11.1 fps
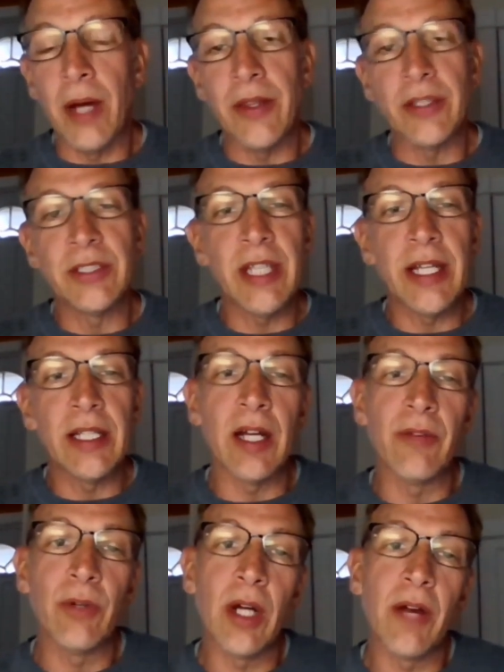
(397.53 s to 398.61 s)
by the state
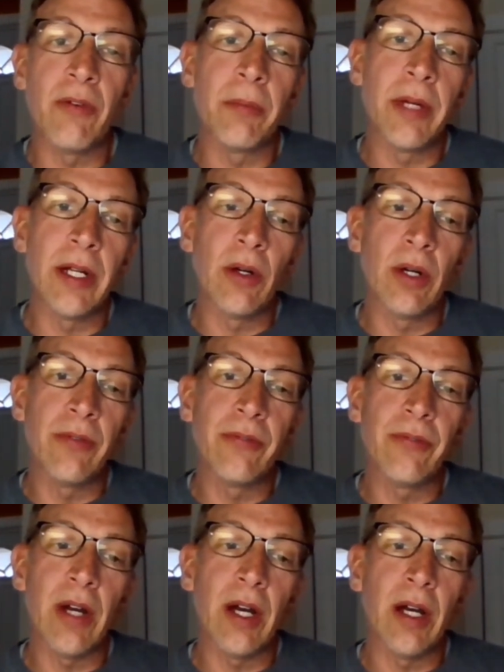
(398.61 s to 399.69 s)
level government, or if
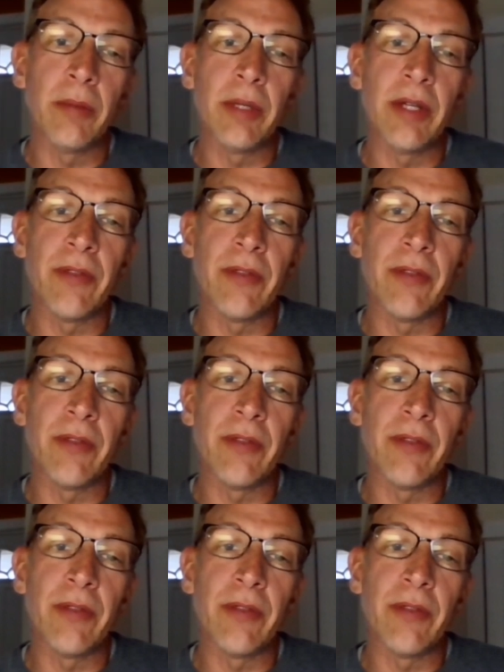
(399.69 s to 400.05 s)
um,